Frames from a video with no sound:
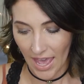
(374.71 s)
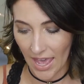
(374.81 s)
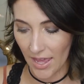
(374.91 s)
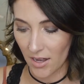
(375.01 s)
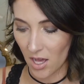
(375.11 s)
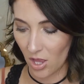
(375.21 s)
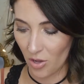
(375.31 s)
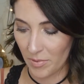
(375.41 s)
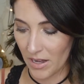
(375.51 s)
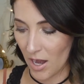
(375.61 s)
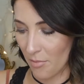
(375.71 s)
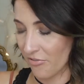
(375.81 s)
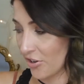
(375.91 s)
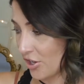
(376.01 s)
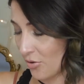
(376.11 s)
And I'll open it up
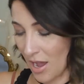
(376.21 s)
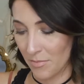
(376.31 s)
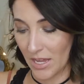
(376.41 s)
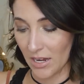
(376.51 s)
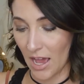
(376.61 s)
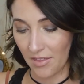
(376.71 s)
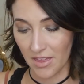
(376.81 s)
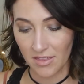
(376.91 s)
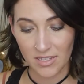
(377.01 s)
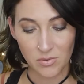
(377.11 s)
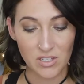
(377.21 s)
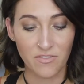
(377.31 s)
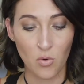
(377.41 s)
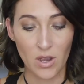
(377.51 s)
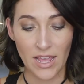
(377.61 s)
for you. I mean, I think this was
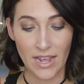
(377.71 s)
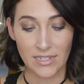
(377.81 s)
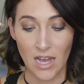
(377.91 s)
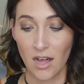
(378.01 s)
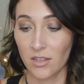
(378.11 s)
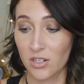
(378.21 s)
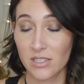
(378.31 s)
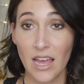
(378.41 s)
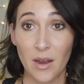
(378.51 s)
forty-eight dollars.